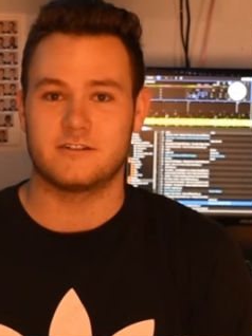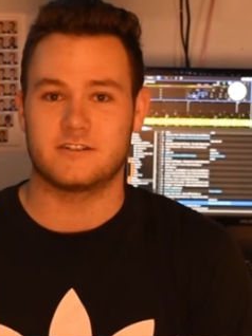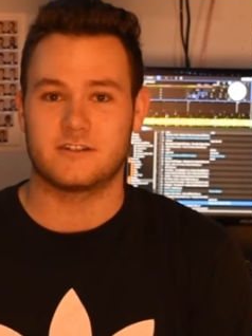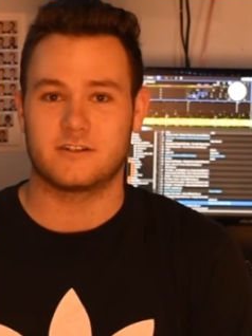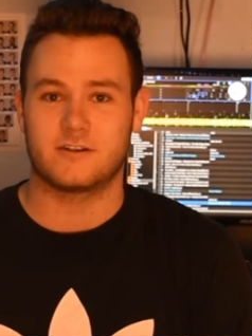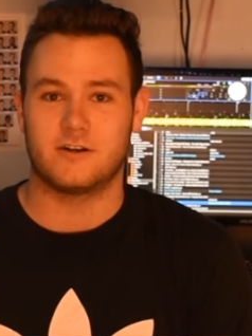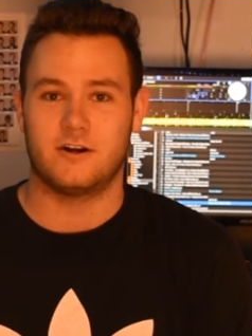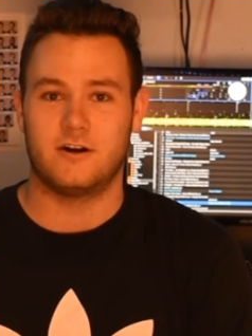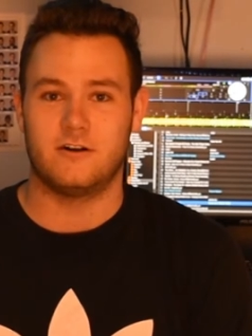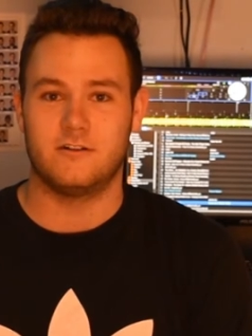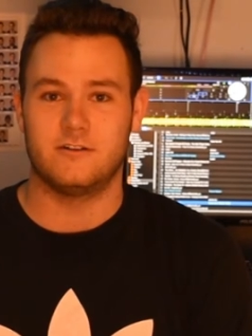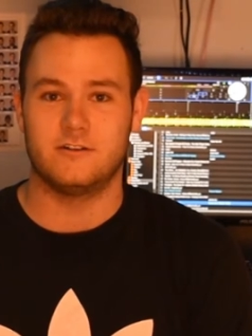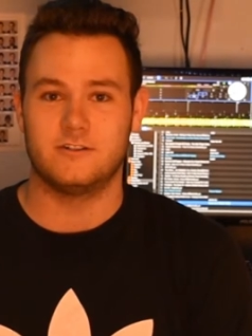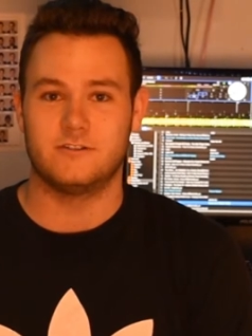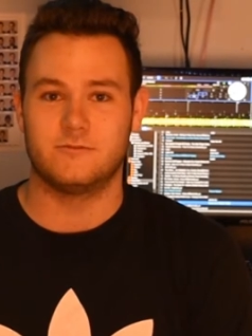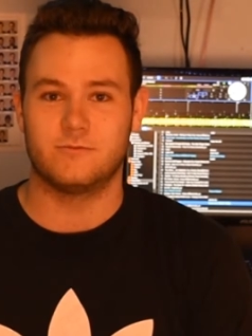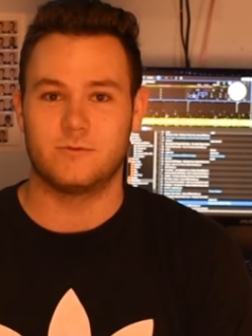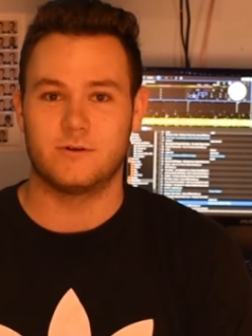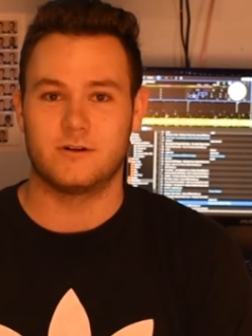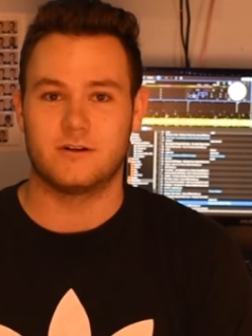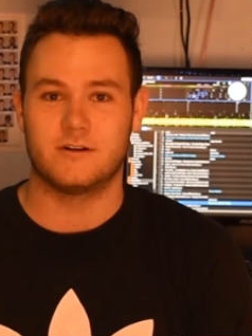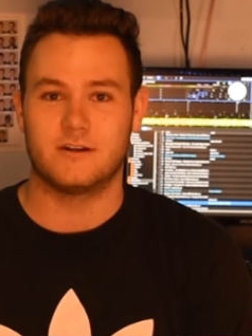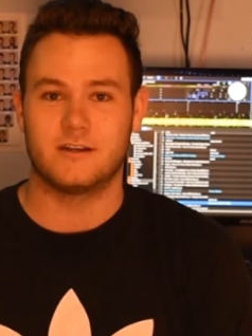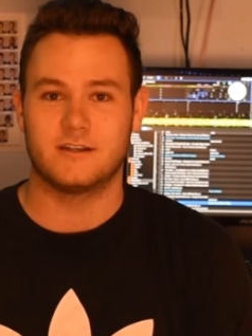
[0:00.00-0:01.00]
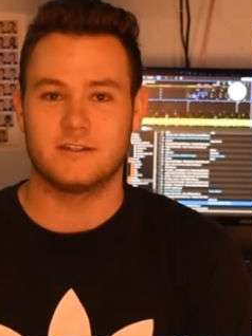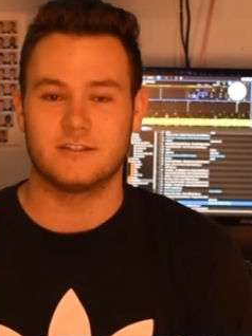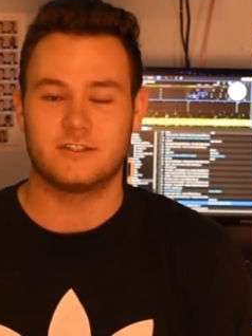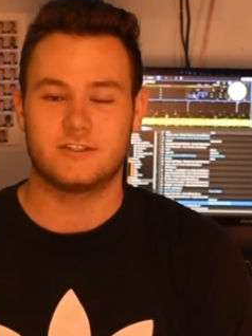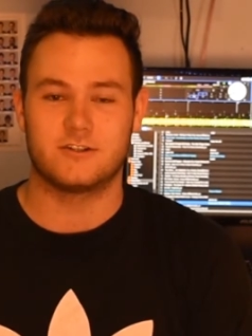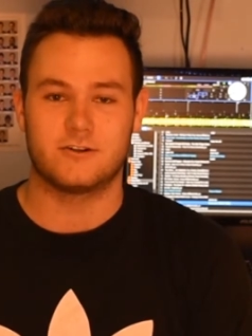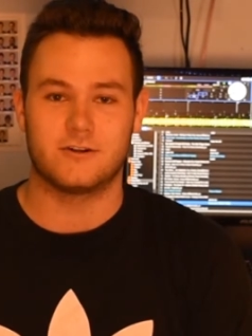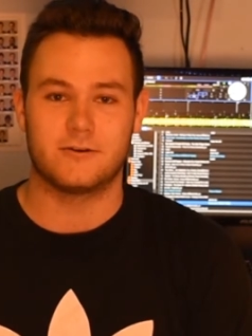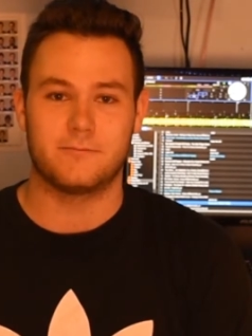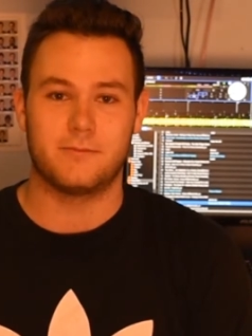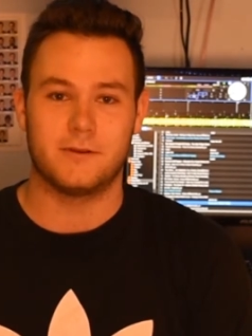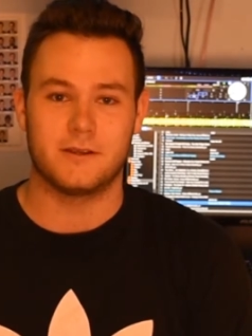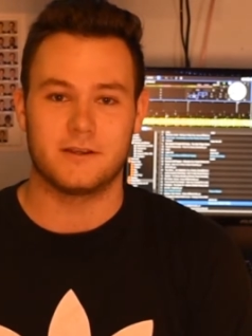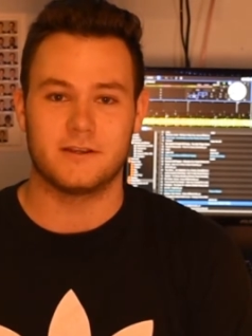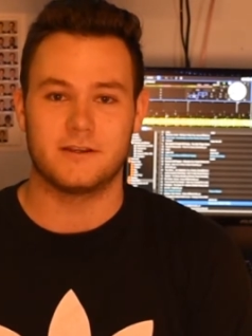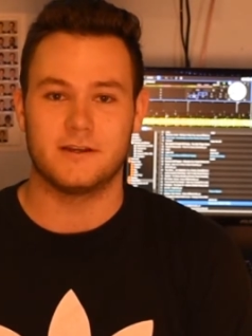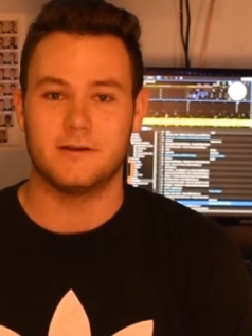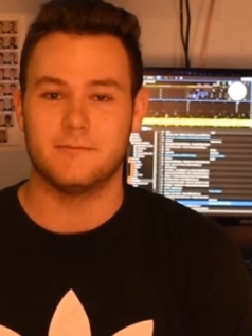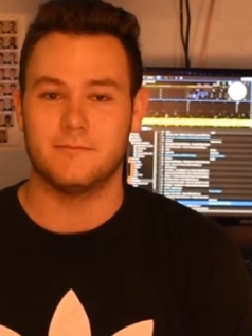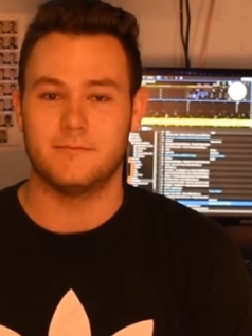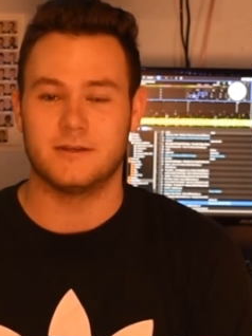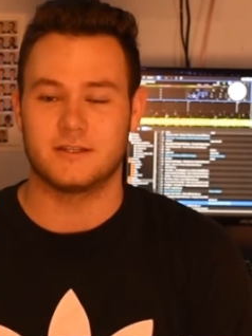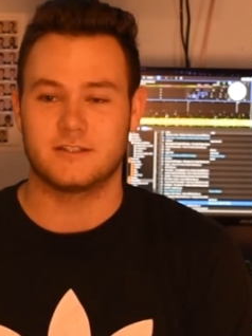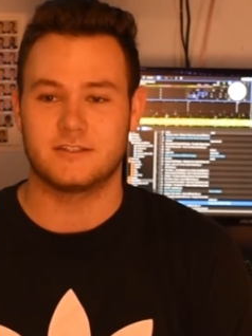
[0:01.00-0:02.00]
to college, where I started picking
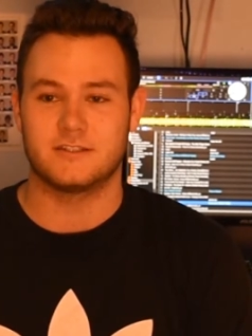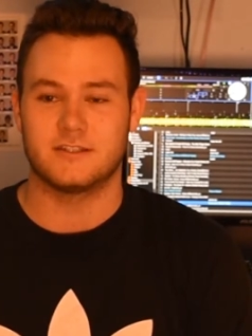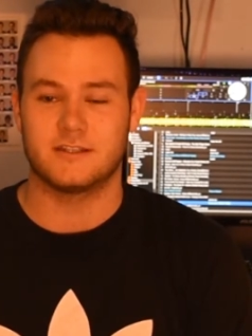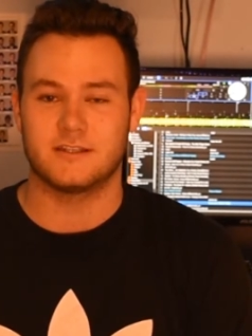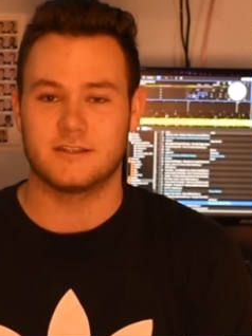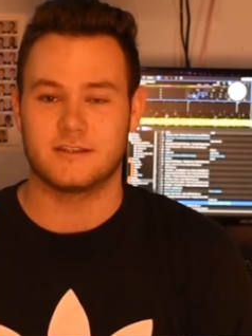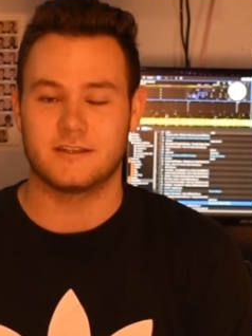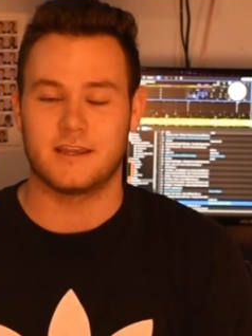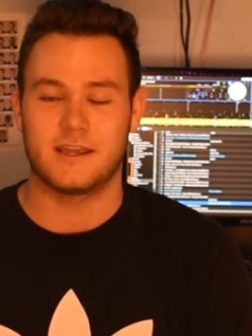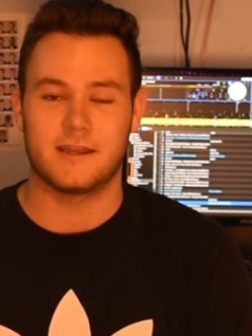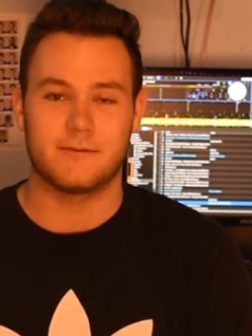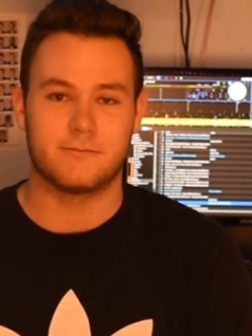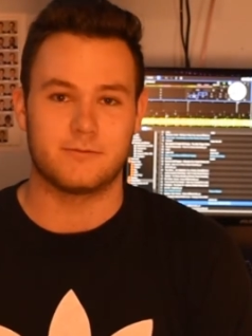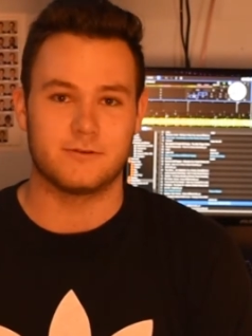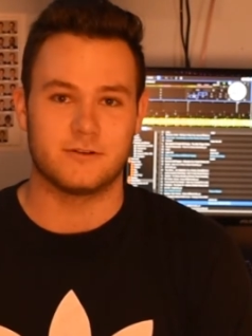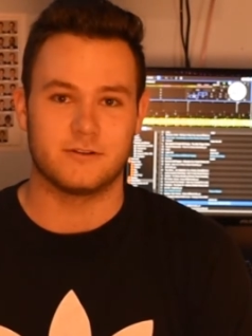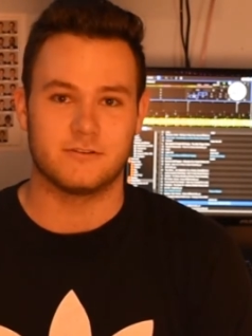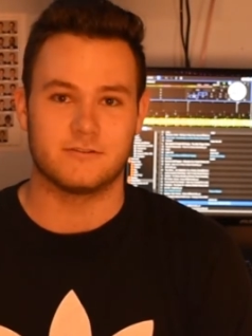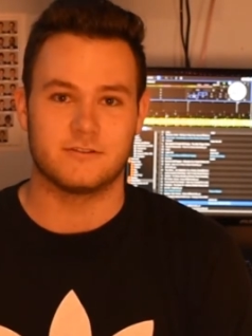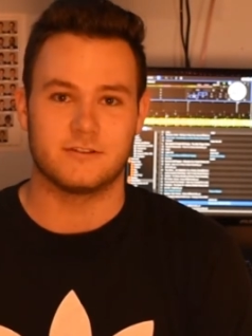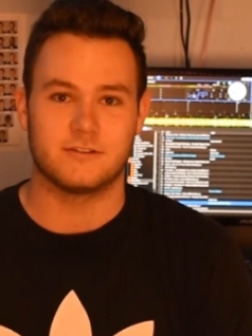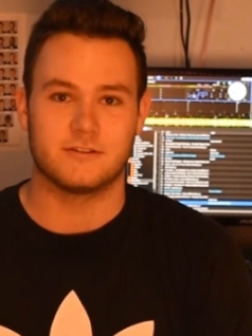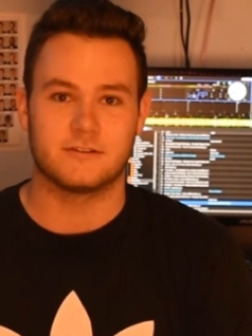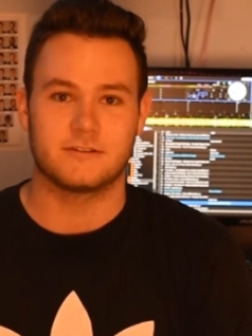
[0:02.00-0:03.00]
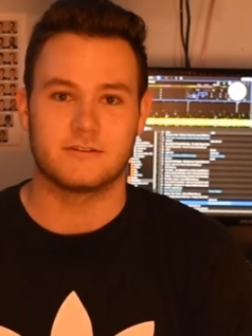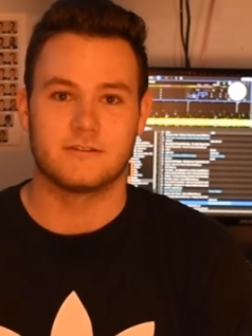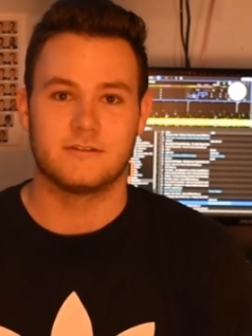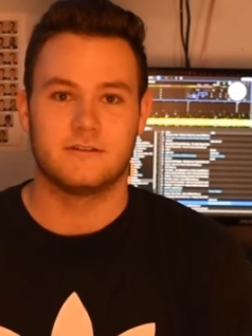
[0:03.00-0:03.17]
up mixing and producing